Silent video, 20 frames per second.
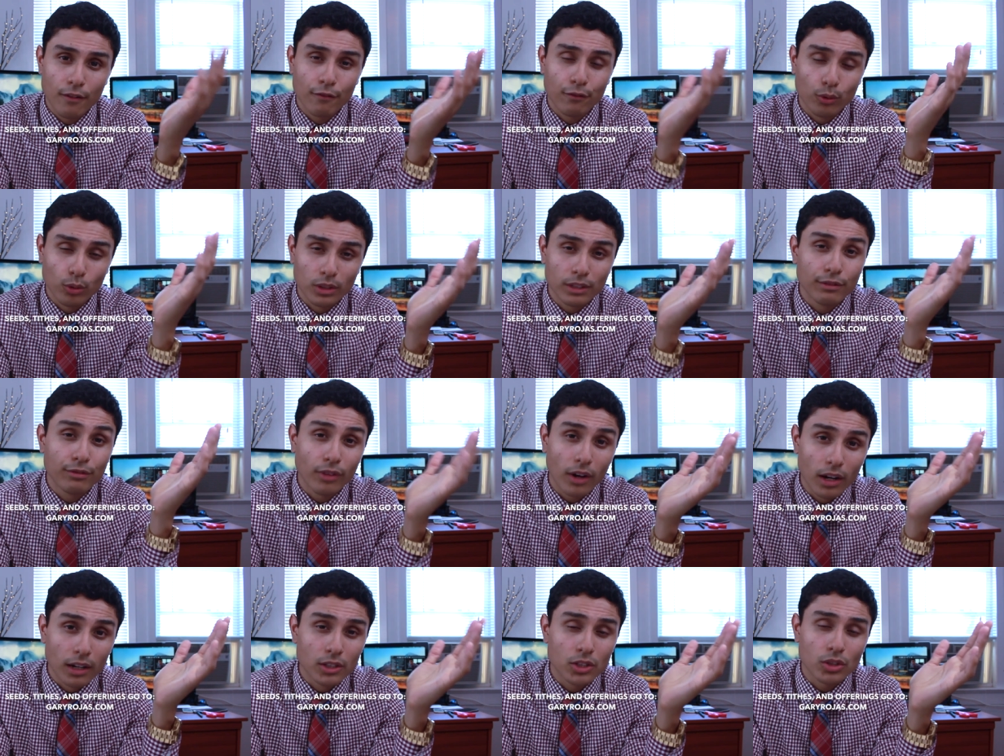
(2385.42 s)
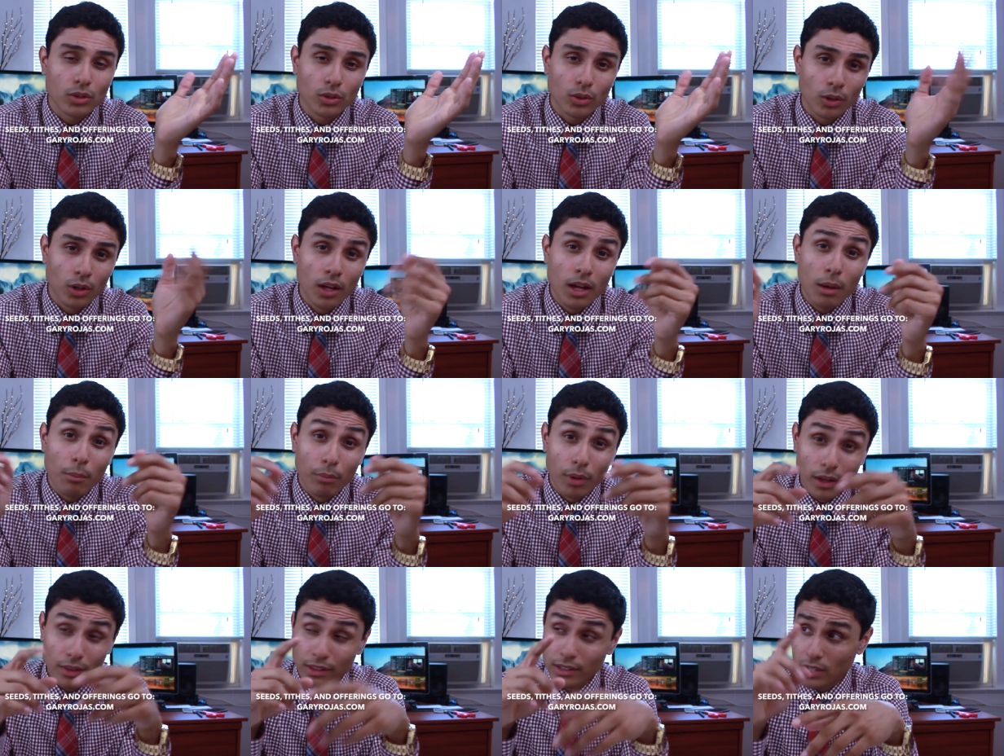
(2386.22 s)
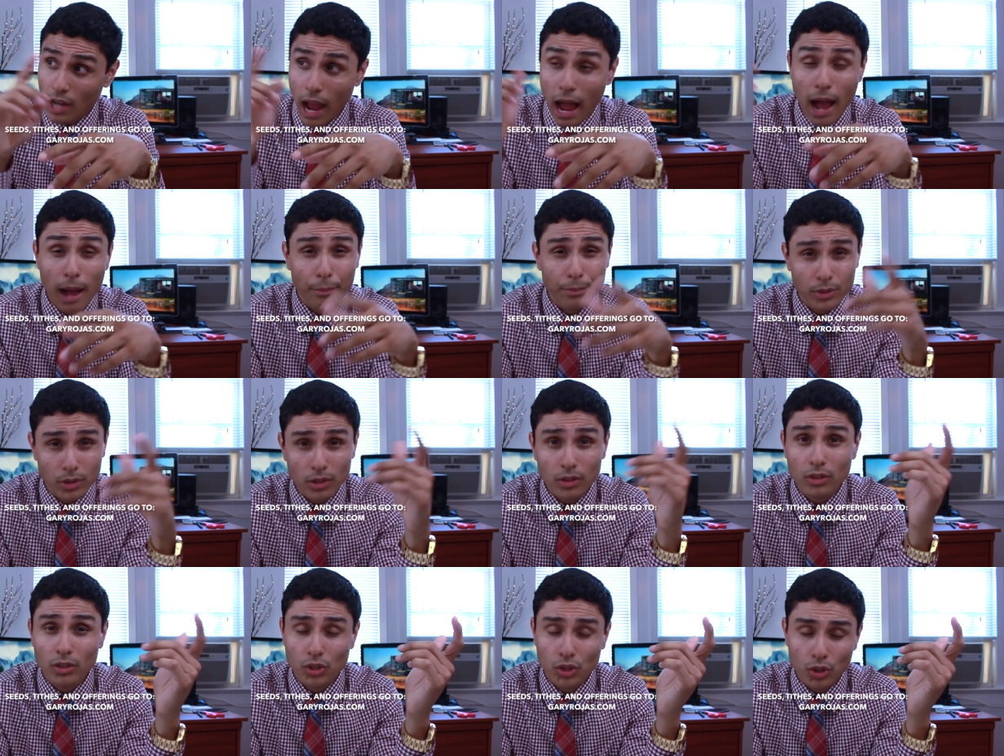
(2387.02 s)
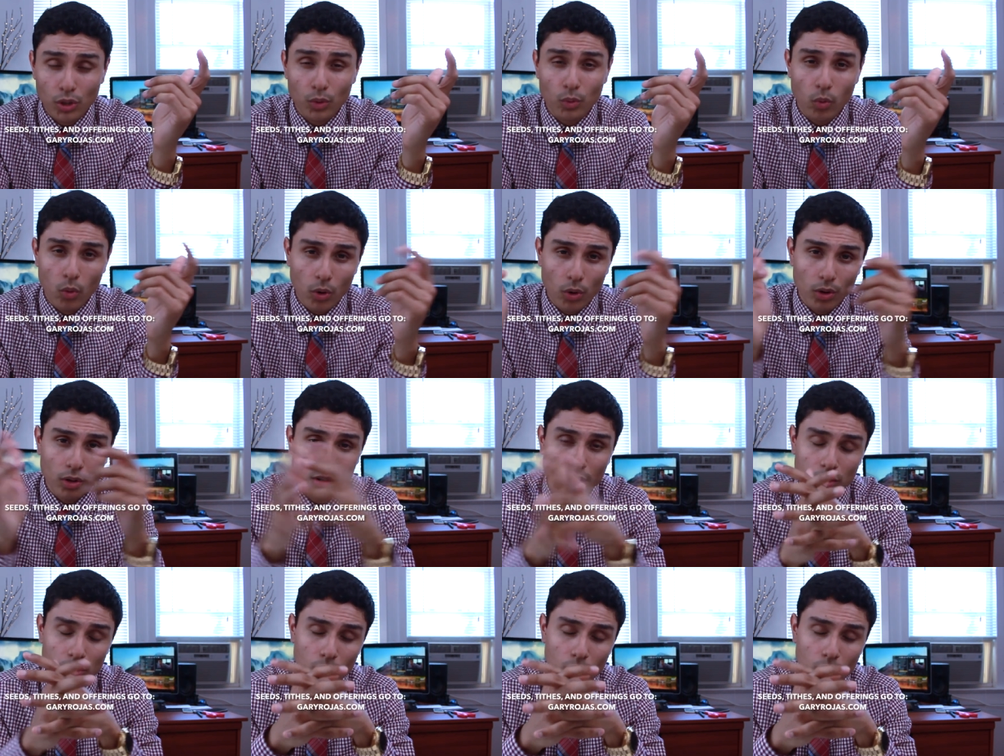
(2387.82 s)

fully functional, but the tabs should work,